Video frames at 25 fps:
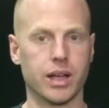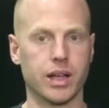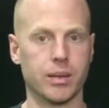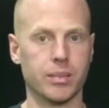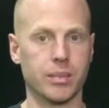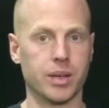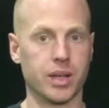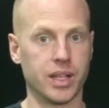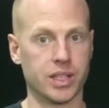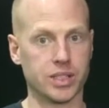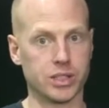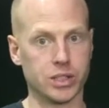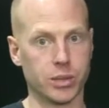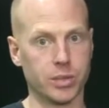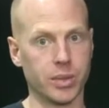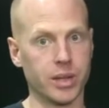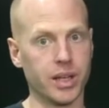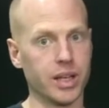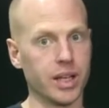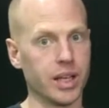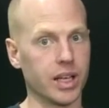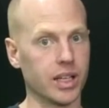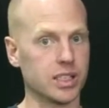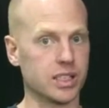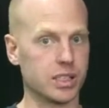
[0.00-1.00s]
because you're
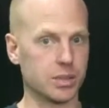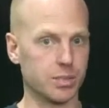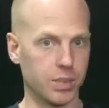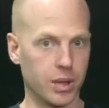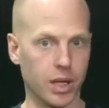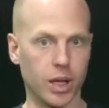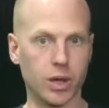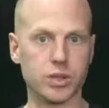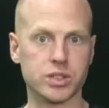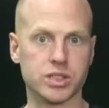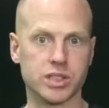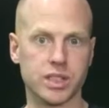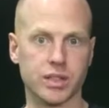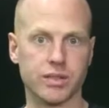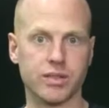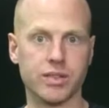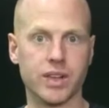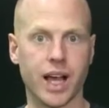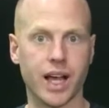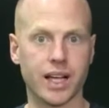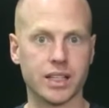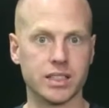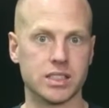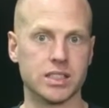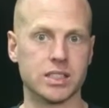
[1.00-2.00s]
being explosive,
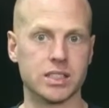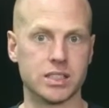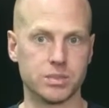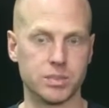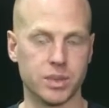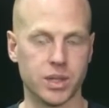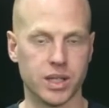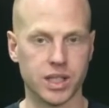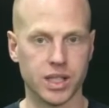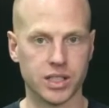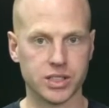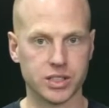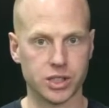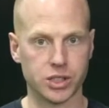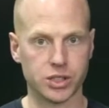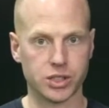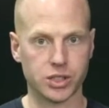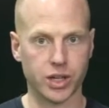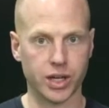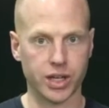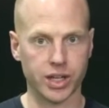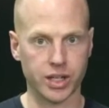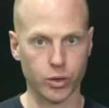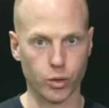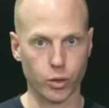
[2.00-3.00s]
not just because you're
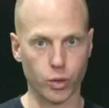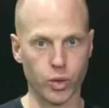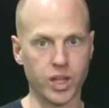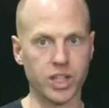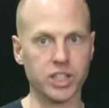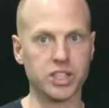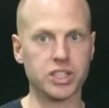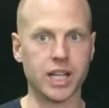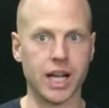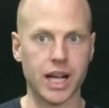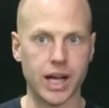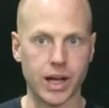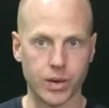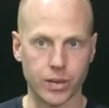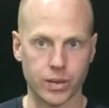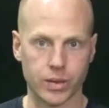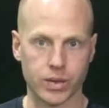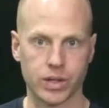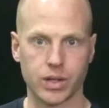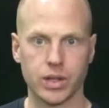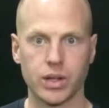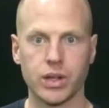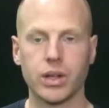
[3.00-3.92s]
trying to reach out